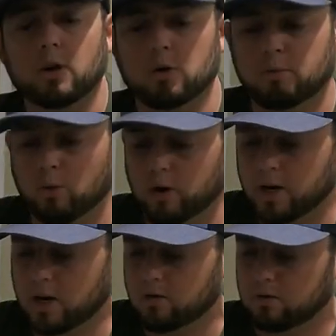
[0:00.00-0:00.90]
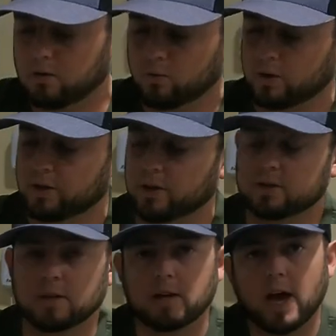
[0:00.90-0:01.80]
thing I want to point out with
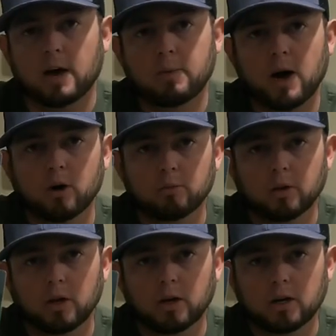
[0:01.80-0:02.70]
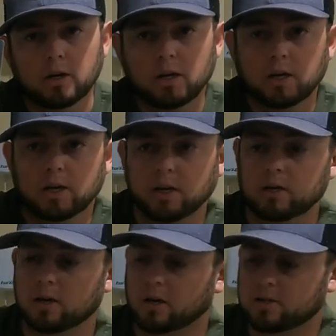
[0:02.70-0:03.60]
this Yak power plug,
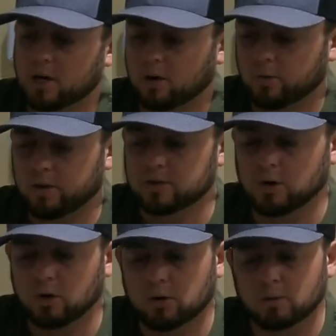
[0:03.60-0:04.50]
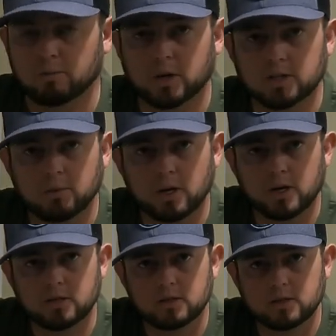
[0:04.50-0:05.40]
it does come with its own butt
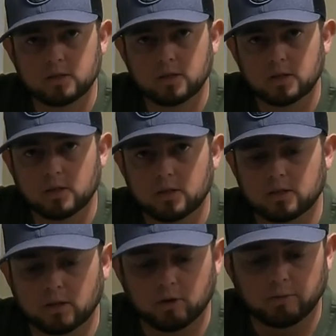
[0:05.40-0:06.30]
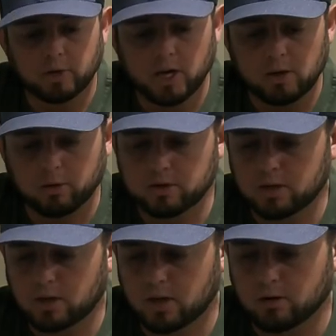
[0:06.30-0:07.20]
splice to crimp the cables
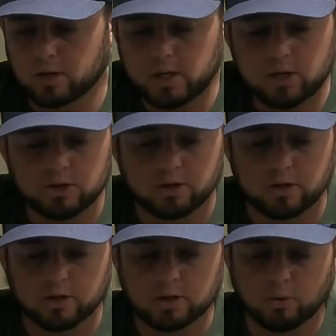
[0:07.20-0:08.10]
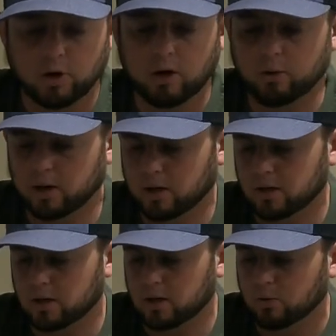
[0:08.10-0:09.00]
together and heat shrink. So what I went
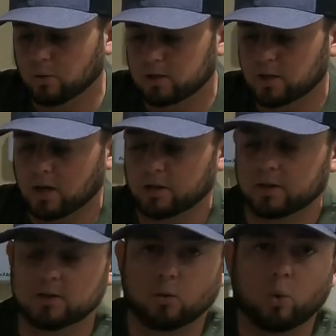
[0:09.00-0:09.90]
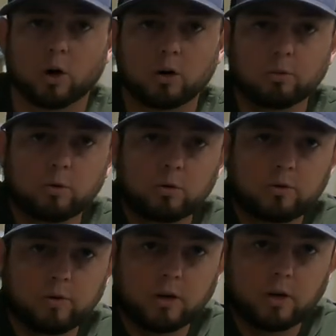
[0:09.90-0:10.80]
ahead and did was got this
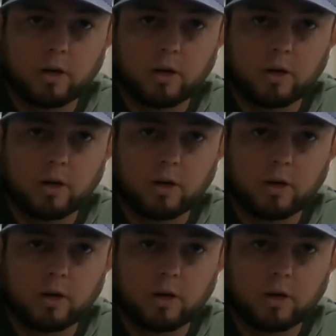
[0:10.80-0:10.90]
waterproof